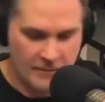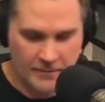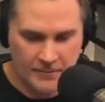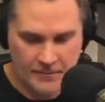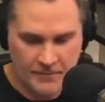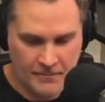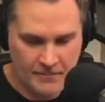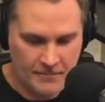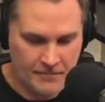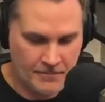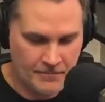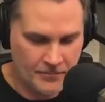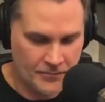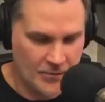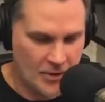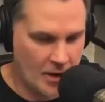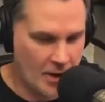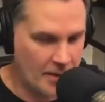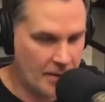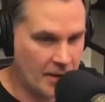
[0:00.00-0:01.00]
All right, buddy.
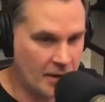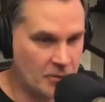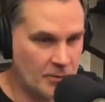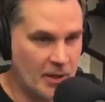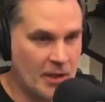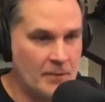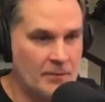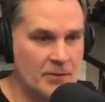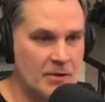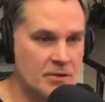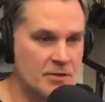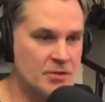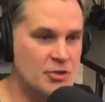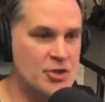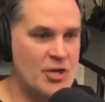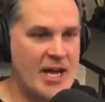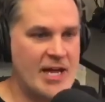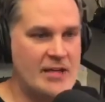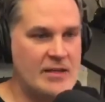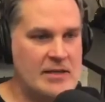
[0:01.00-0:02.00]
All right, thanks, pal. There's
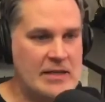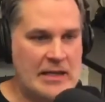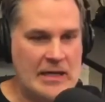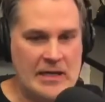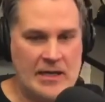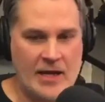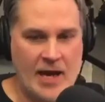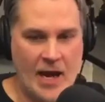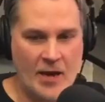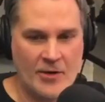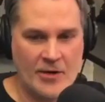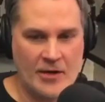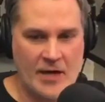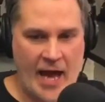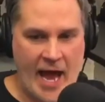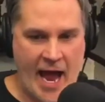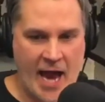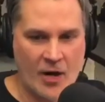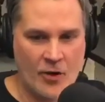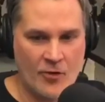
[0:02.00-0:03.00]
JD out in
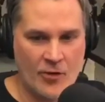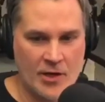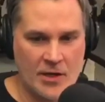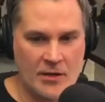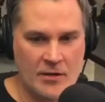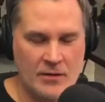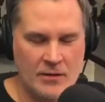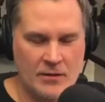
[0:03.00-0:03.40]
Akron.